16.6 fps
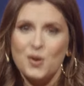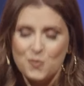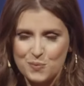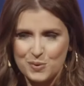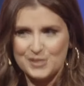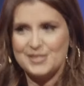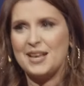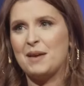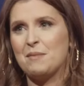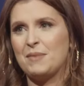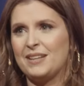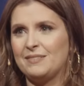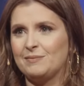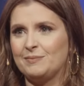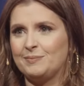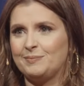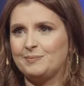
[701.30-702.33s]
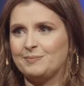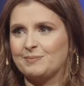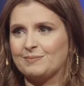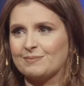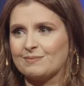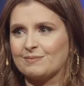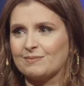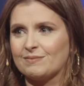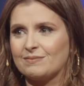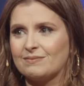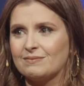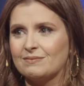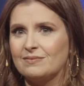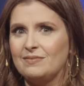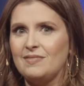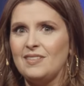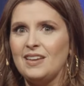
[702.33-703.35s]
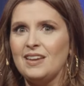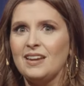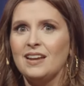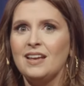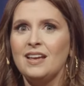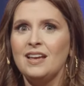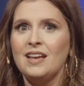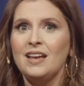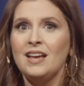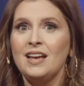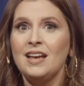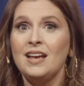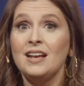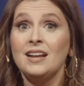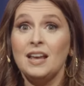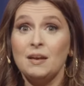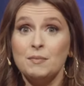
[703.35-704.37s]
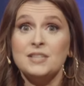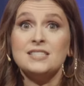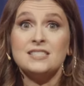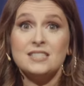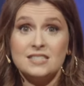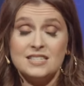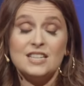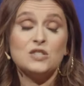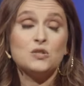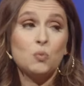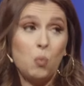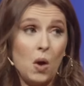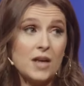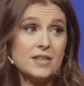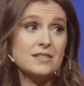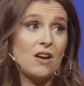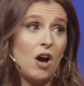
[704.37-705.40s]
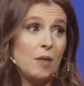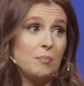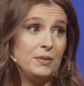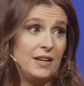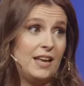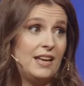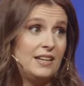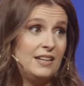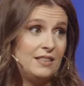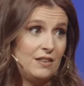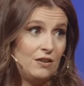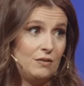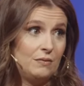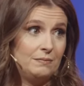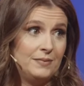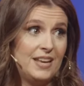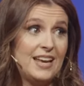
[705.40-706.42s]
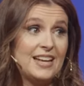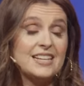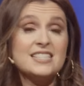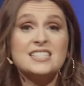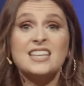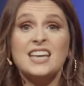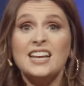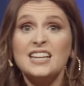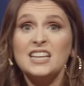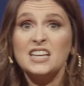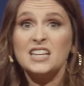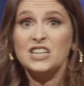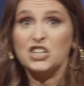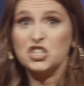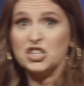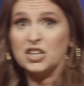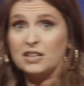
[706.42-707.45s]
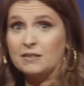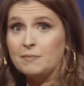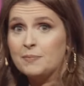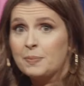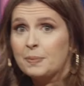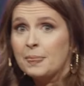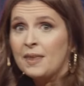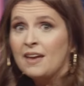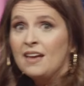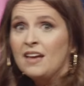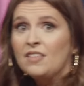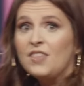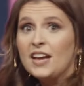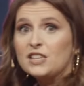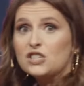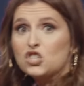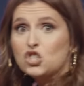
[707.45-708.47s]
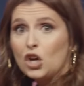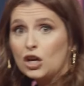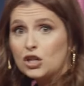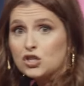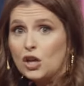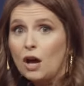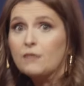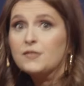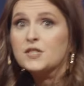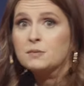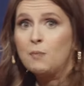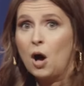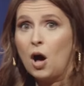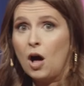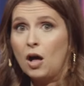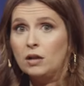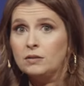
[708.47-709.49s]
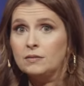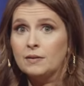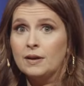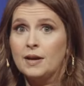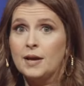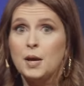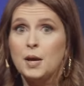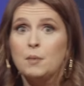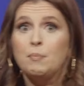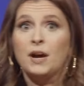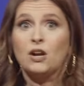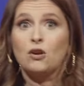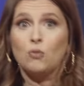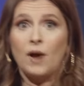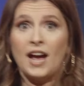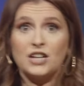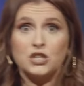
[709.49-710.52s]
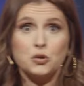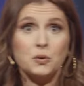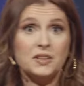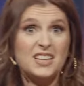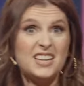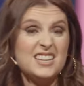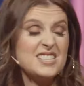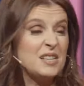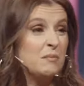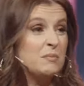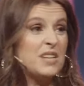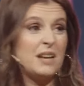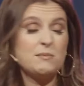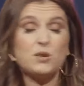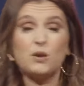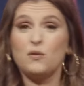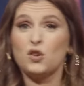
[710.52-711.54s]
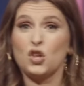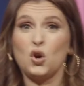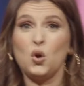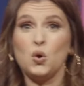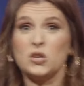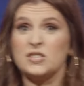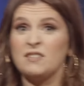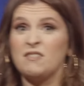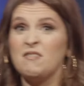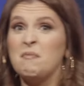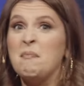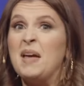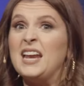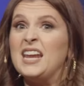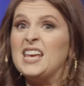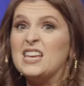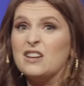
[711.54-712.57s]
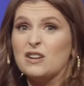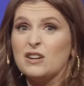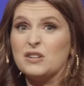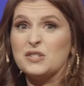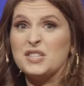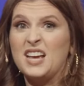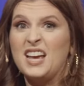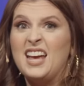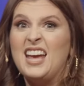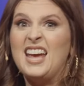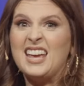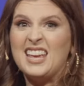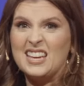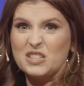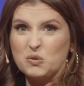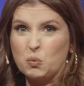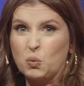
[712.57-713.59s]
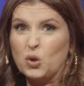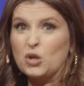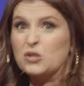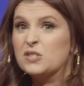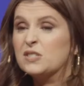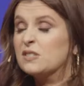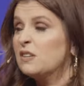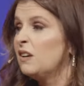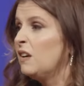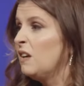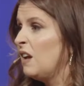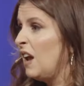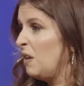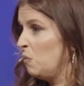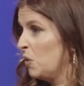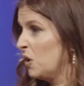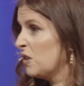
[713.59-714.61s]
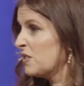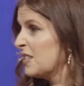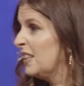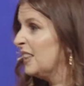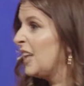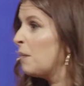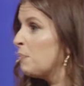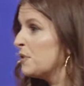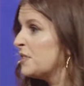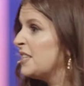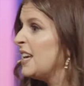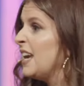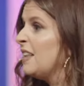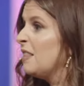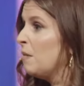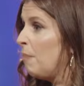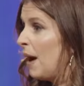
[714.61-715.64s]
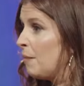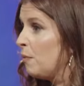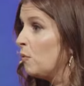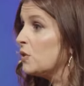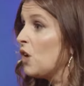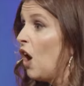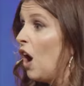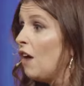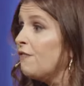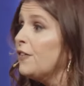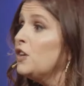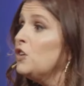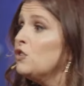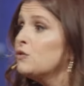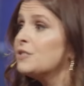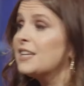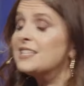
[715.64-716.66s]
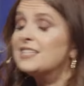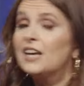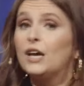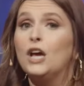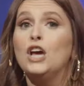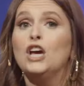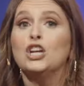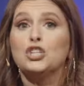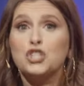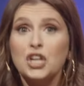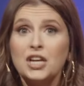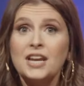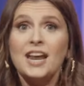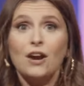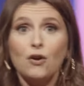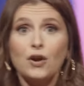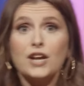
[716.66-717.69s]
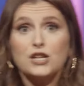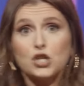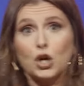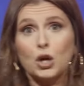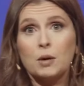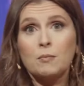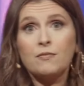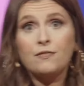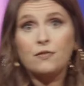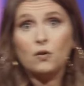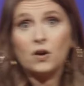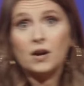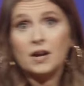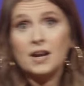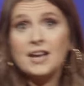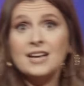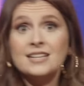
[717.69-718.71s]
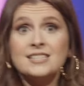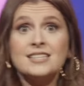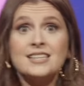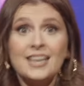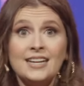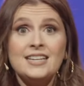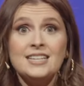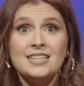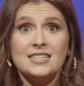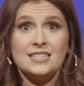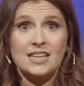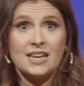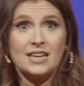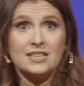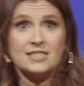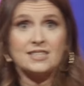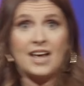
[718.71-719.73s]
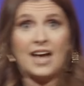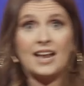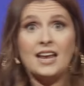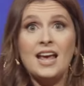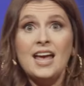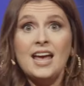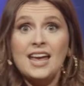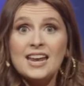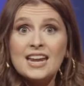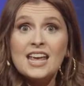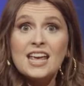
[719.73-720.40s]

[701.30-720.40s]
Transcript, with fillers: was Naaman. Yeah. Naaman's disease was complicated, though. He had a skin condition that starts off small, but gradually, sometimes over the course of many years, it gets worse and worse. And leprosy in the Bible was often used as a generic term for skin disease, that in